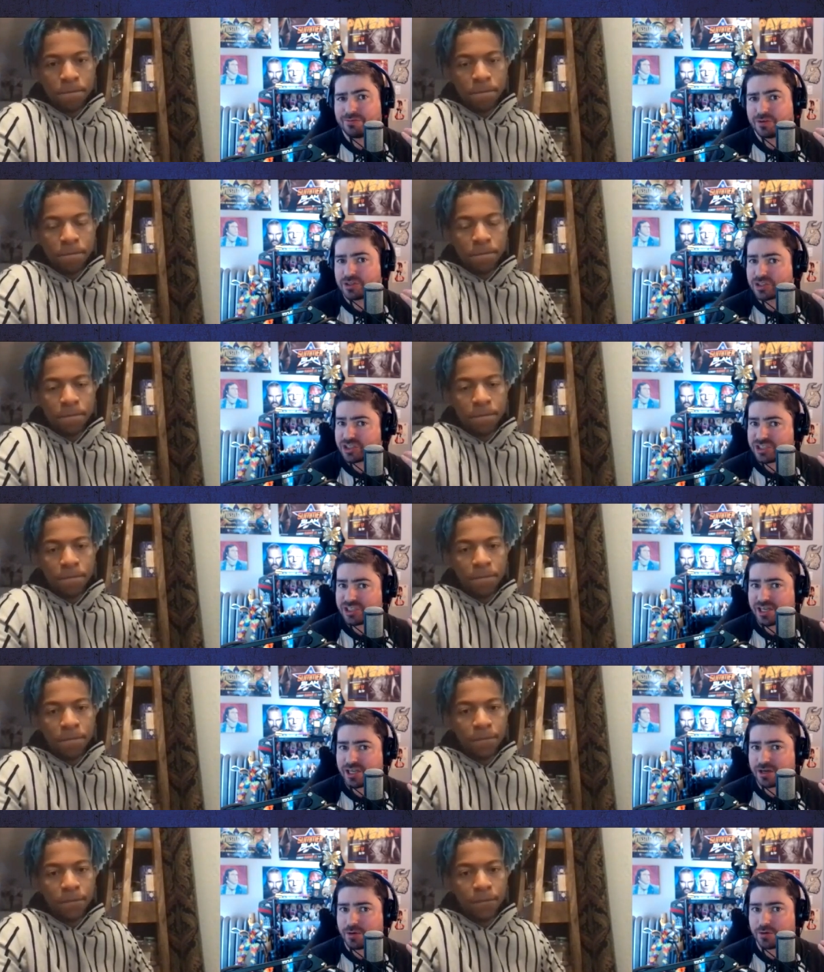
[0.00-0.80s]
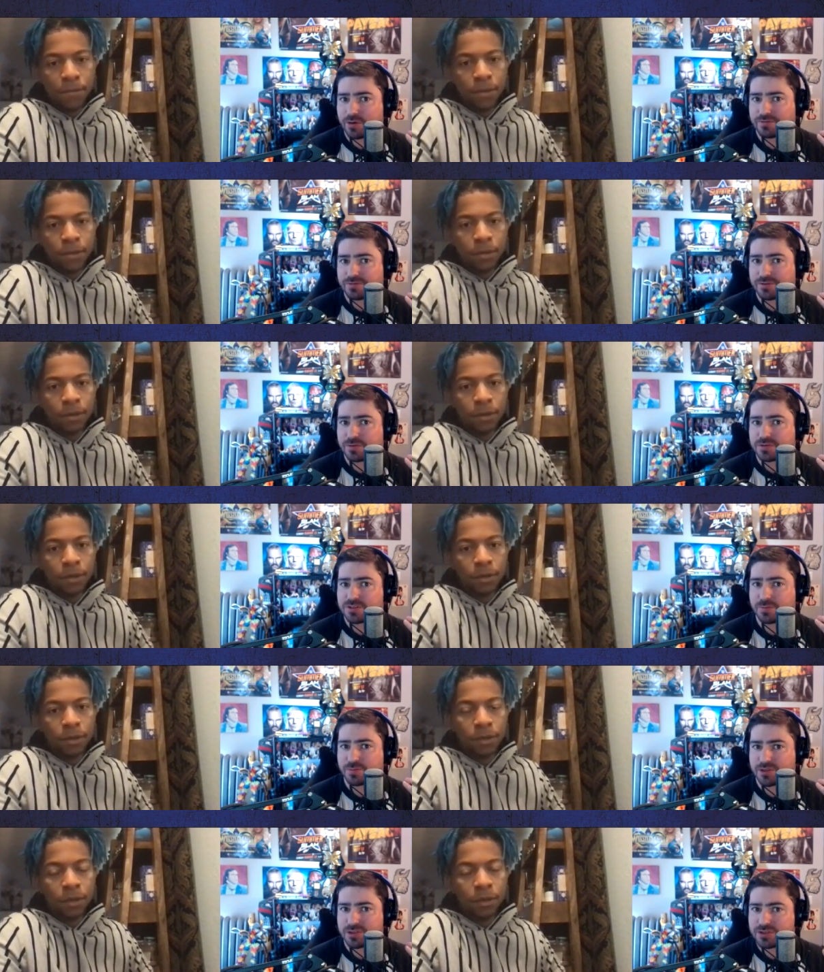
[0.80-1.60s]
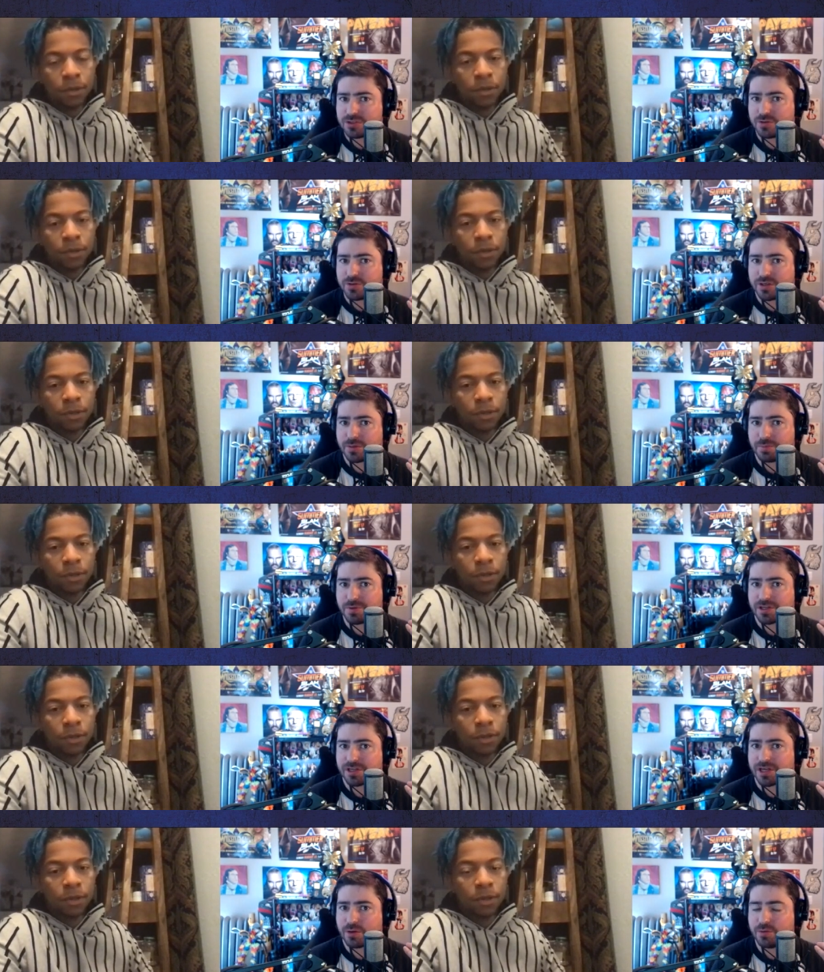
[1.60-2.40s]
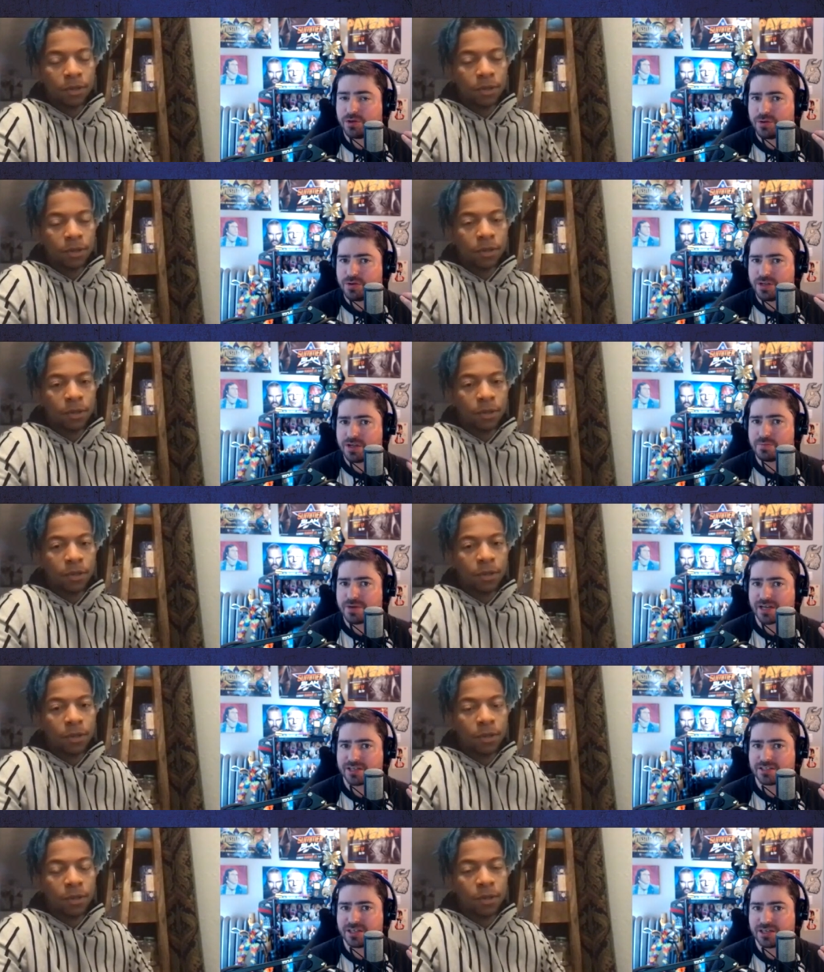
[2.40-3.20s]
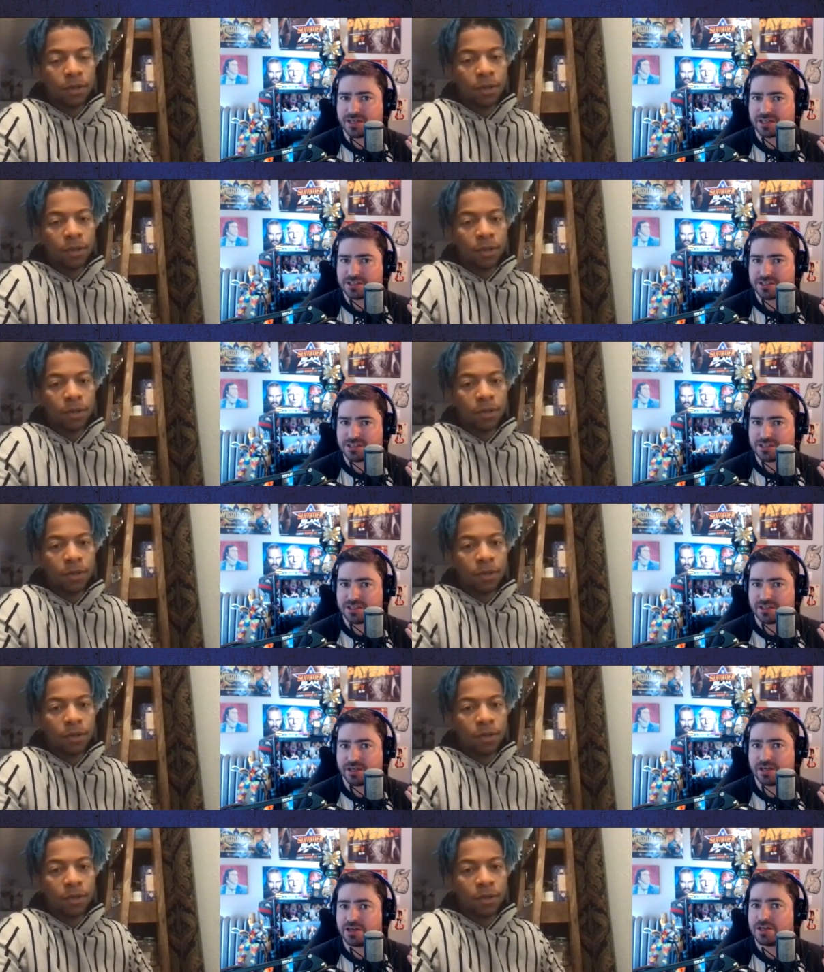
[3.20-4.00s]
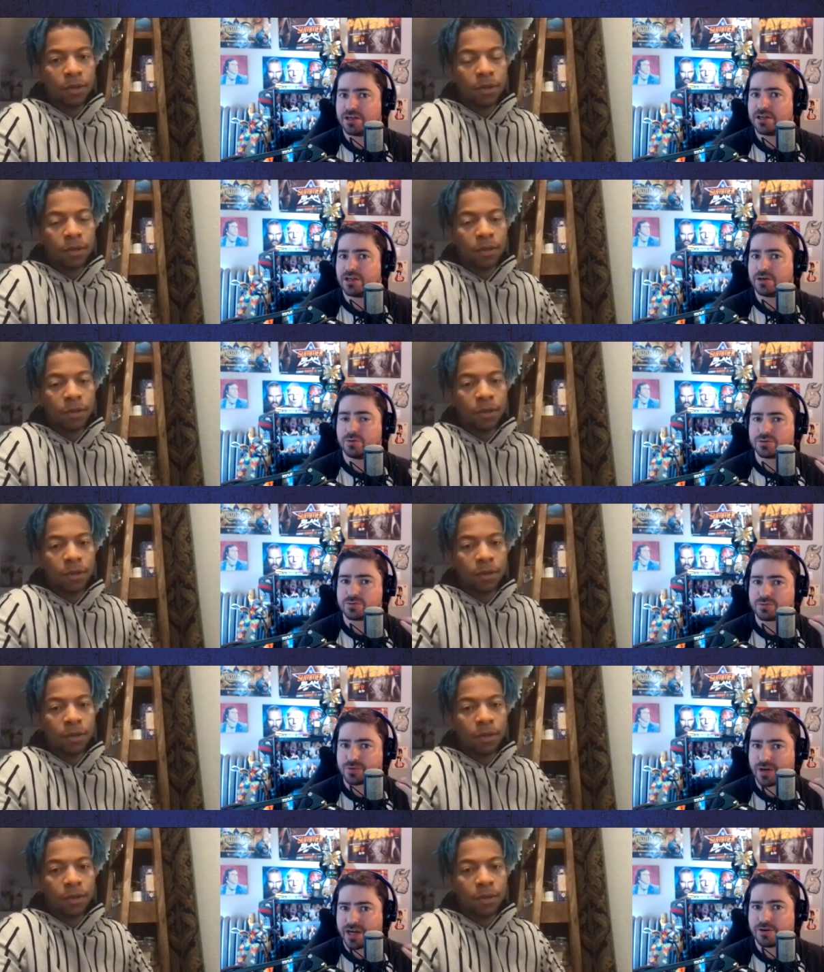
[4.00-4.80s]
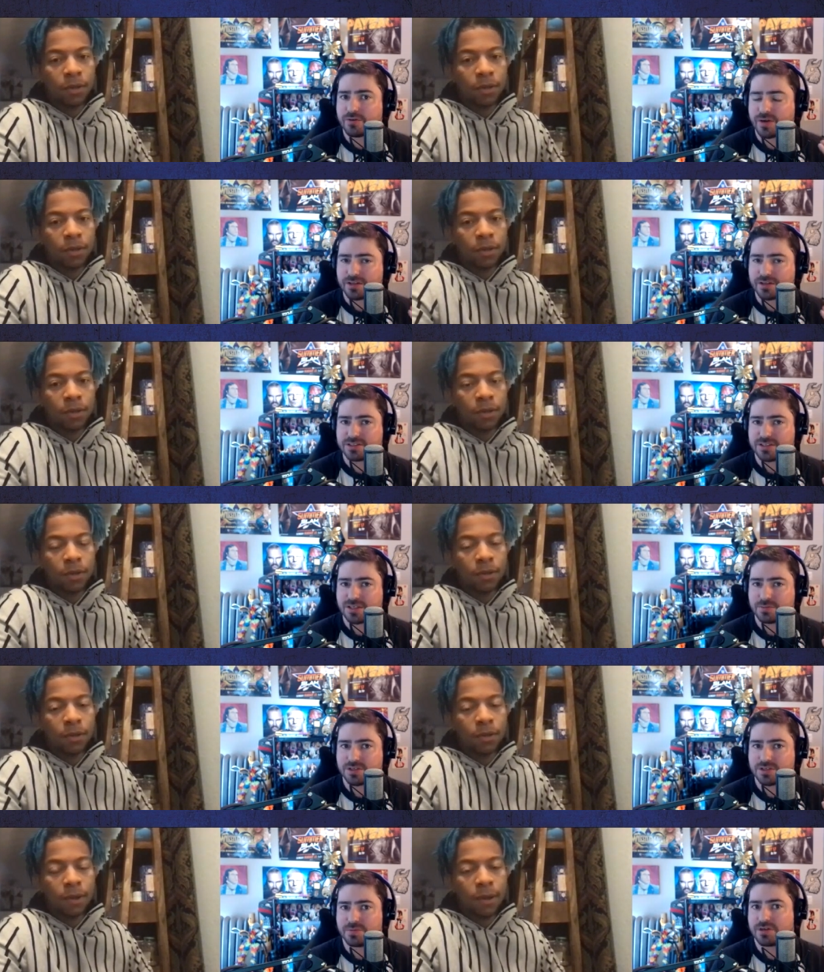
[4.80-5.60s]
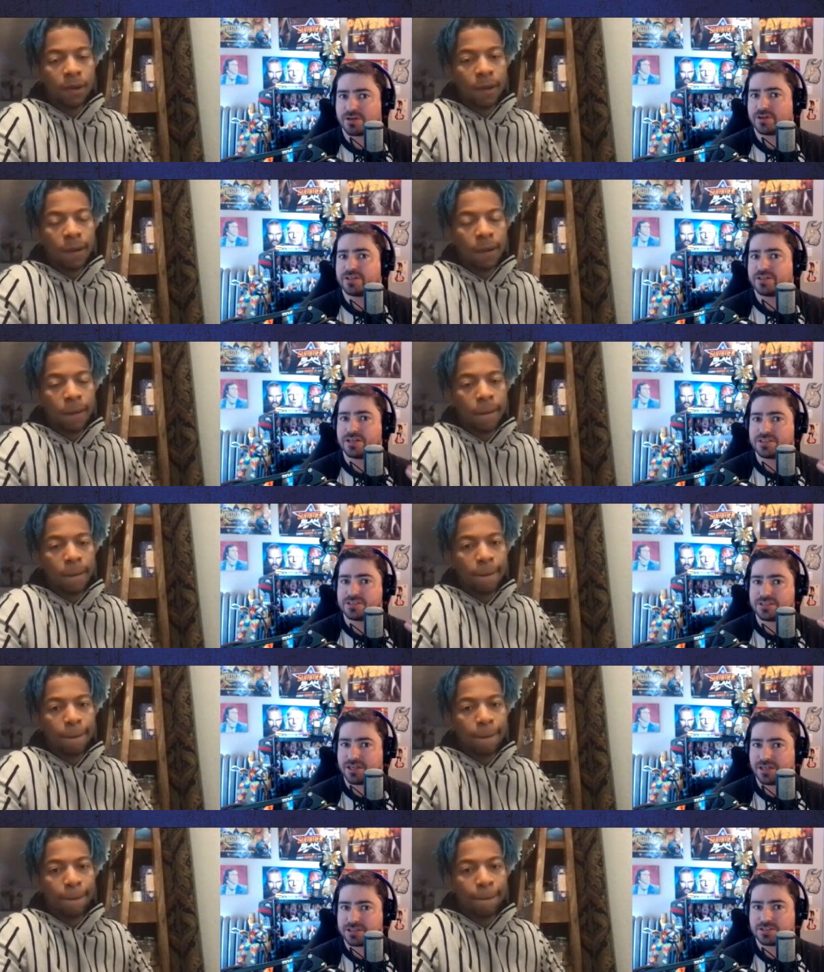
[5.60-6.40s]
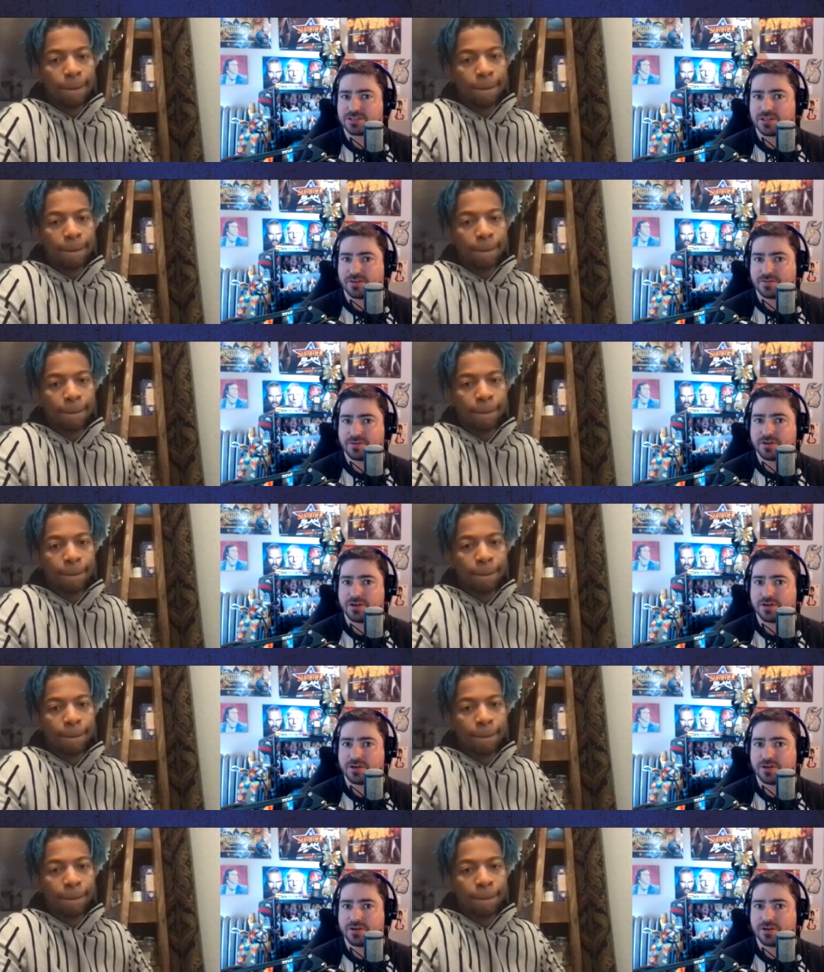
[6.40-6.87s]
Speaker 1: full of shit or if there was something to it. But like when you came back to NXT, it was right around the same time that all the ACH stuff